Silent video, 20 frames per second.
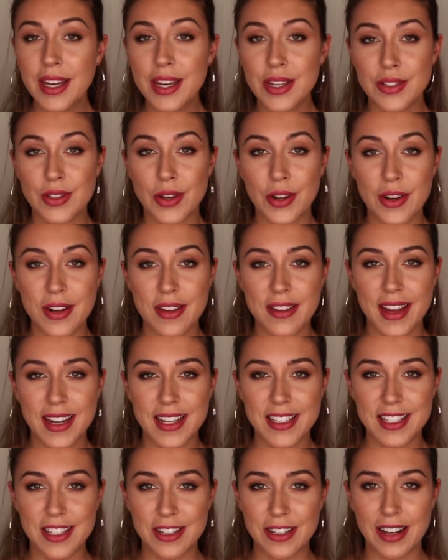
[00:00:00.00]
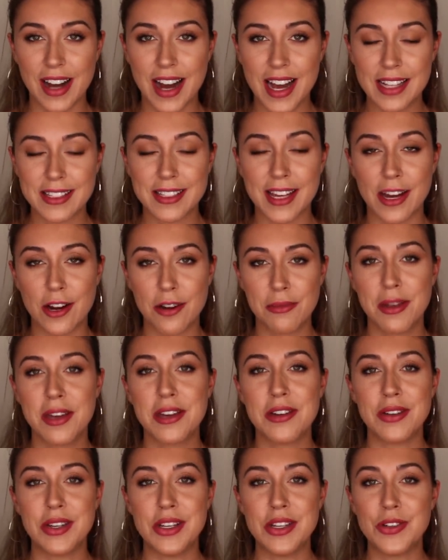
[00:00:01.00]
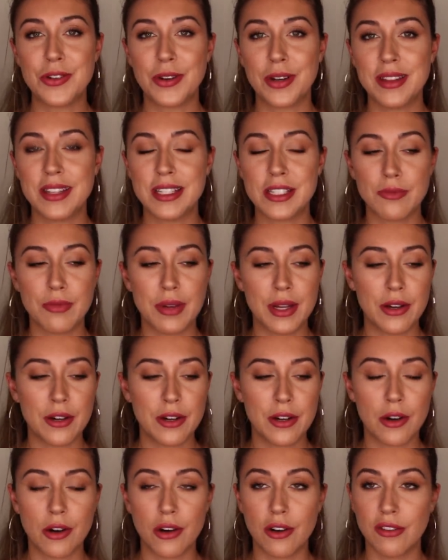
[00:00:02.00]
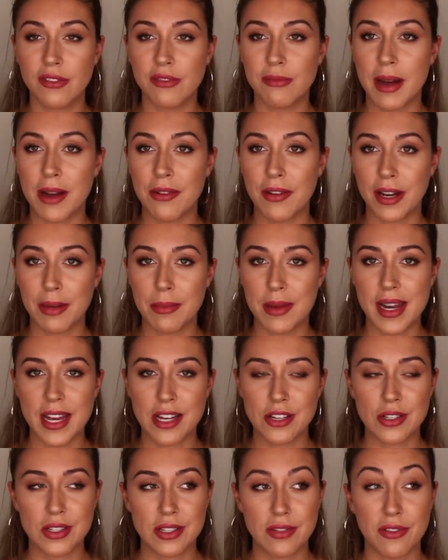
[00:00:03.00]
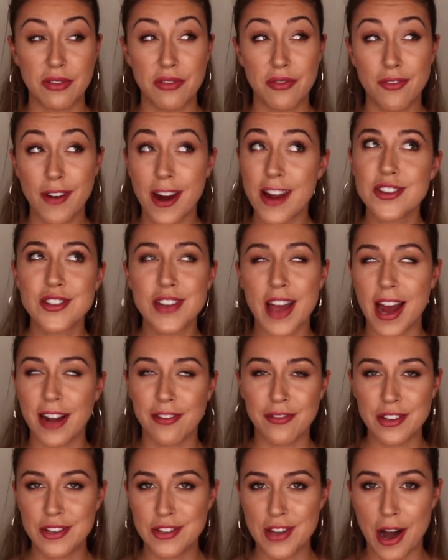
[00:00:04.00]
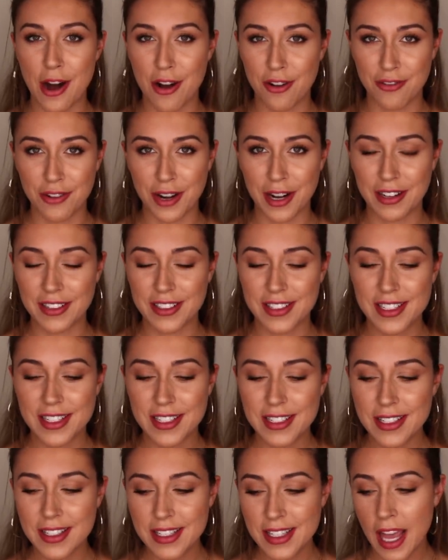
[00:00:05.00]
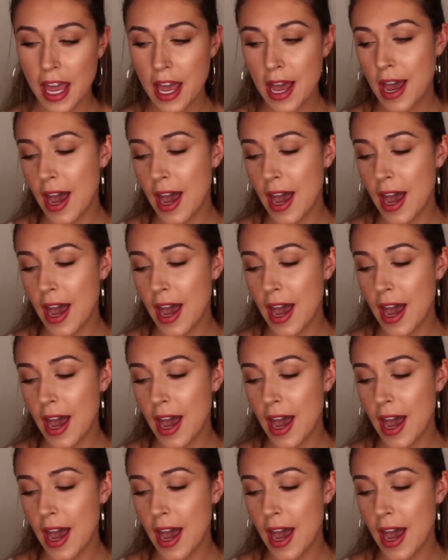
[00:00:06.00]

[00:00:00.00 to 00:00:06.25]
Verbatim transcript: So that is it, you guys. I hope that you enjoyed this video of my recommendations for fresh out of the shower fragrances.